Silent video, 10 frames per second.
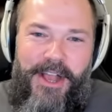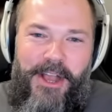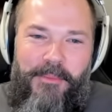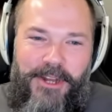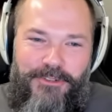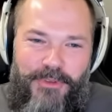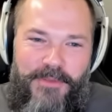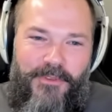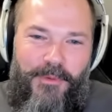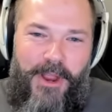my
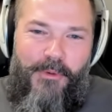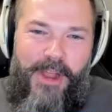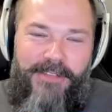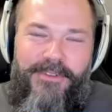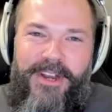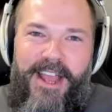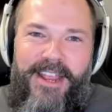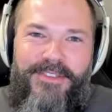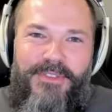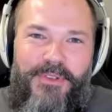dream for my wife and I
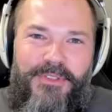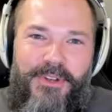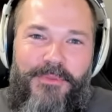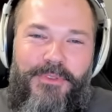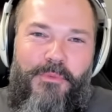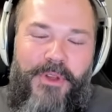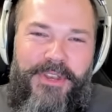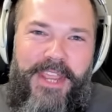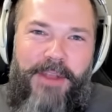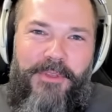is to, you know, to
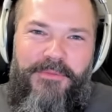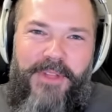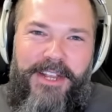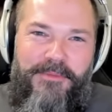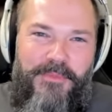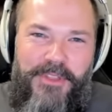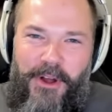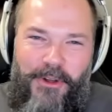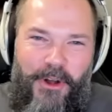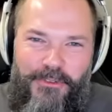one day we've like
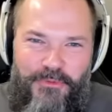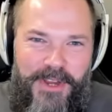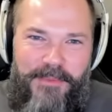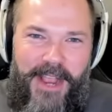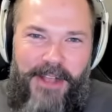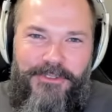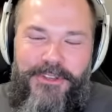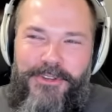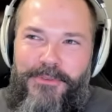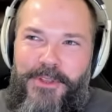our dream house,
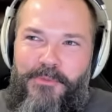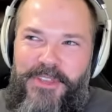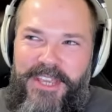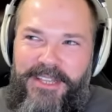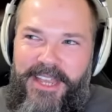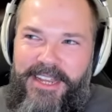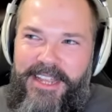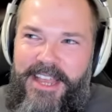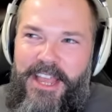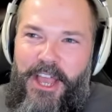you know, can we get like
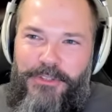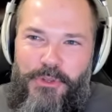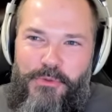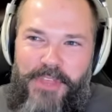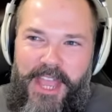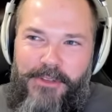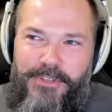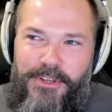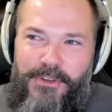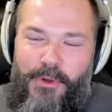a
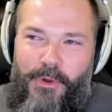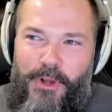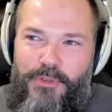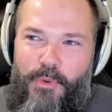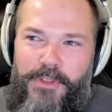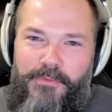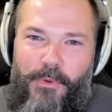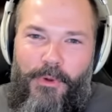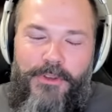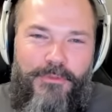2000 or a
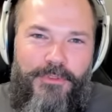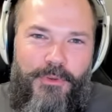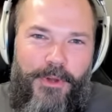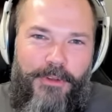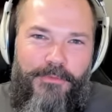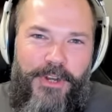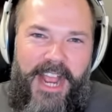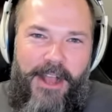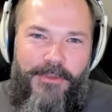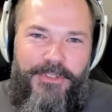2400 square foot
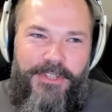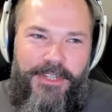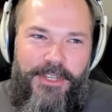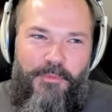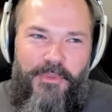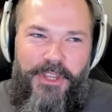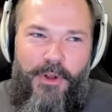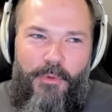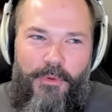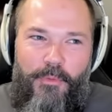house? And can, you
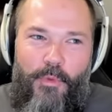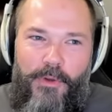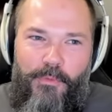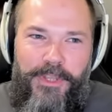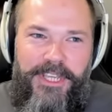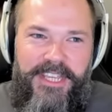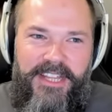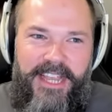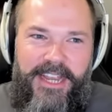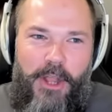know, what if we could
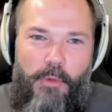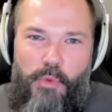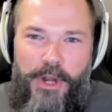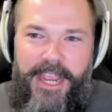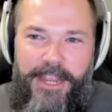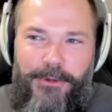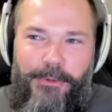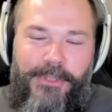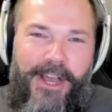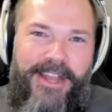get like a 1 acre
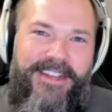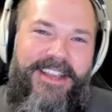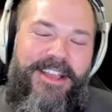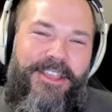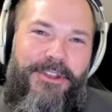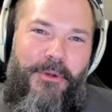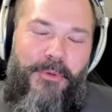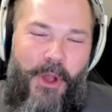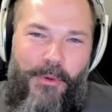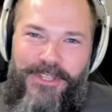lot? You know,
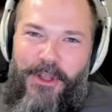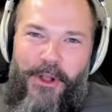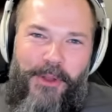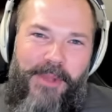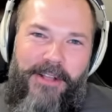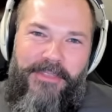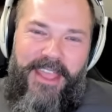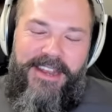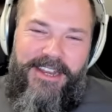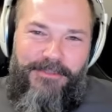we always talk about
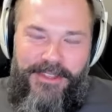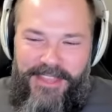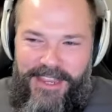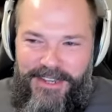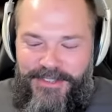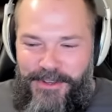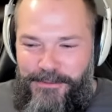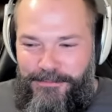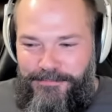that and everything. So,